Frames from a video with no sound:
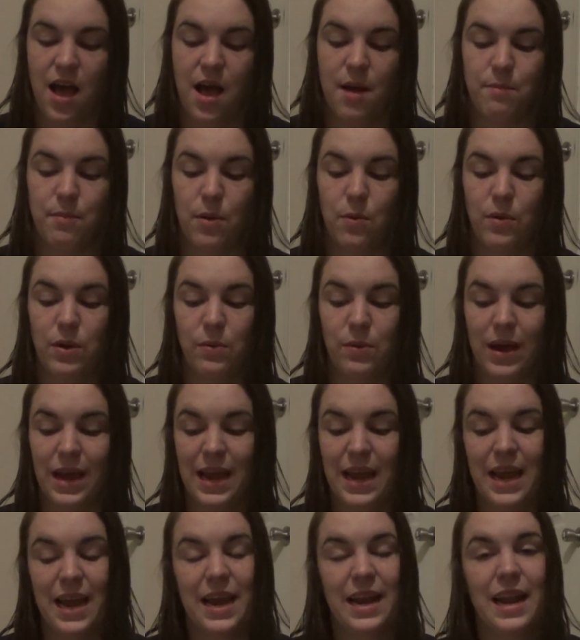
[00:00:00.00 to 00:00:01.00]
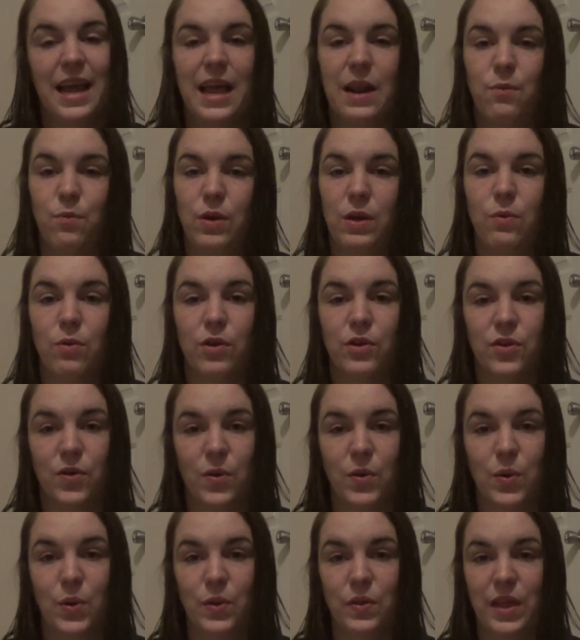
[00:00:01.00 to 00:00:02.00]
But we went in and we were
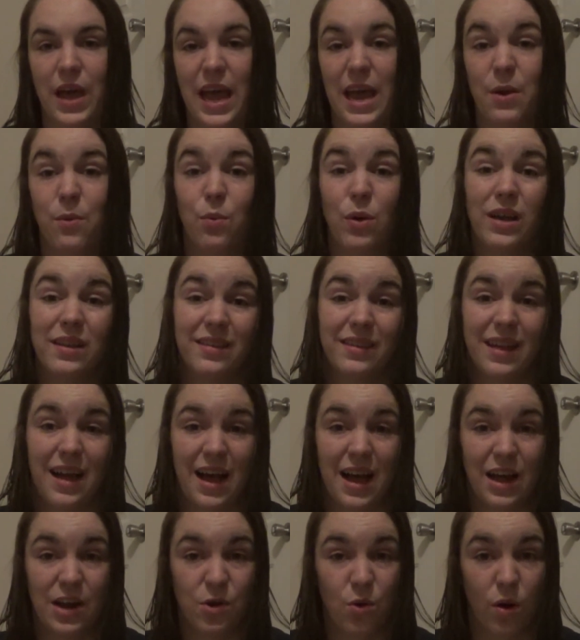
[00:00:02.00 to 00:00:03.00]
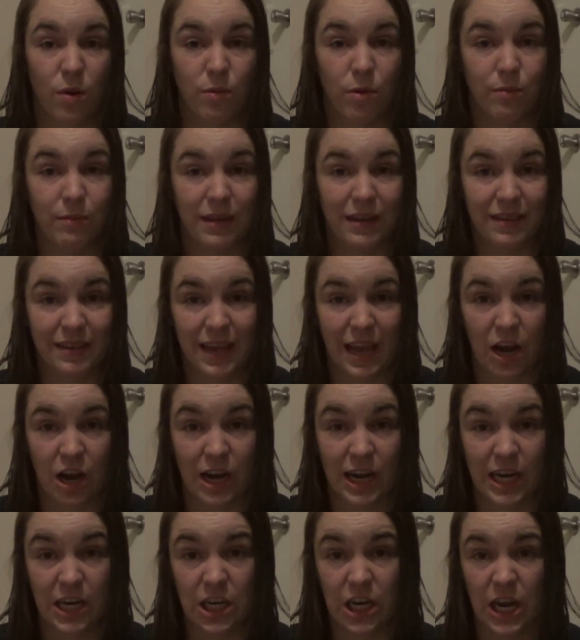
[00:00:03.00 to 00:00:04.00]
told that it was not a normal
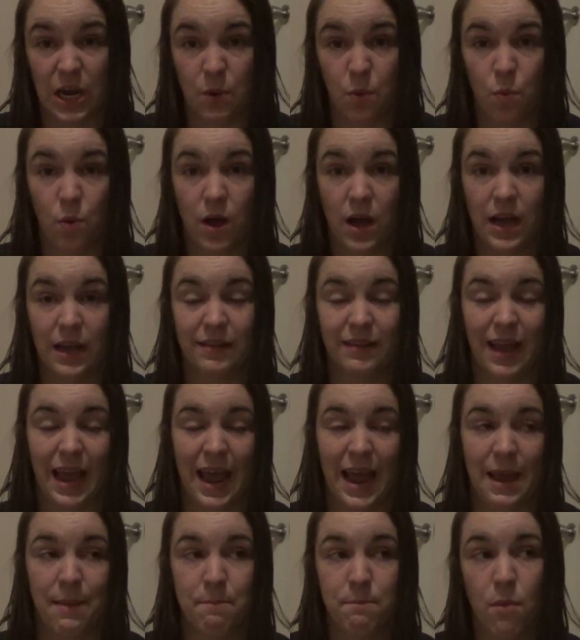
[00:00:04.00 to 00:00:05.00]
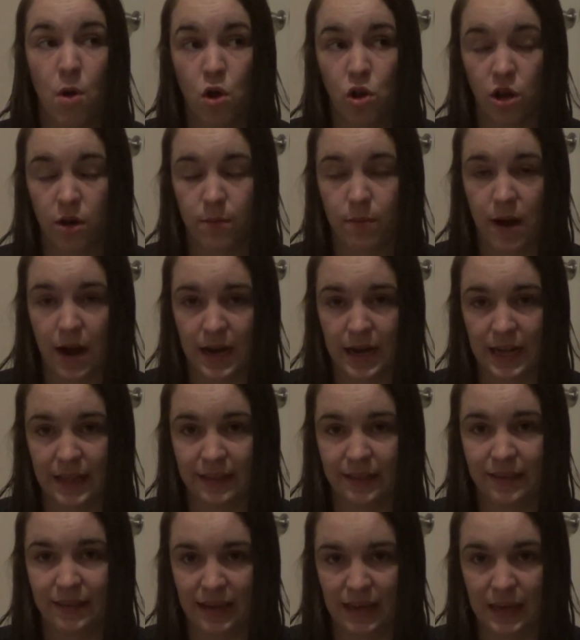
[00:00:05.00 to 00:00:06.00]
miscarriage, it was a molar
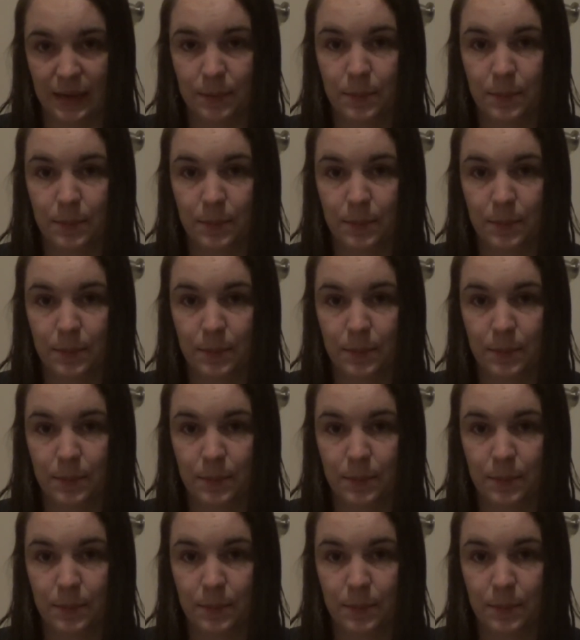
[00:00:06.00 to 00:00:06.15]
pregnancy.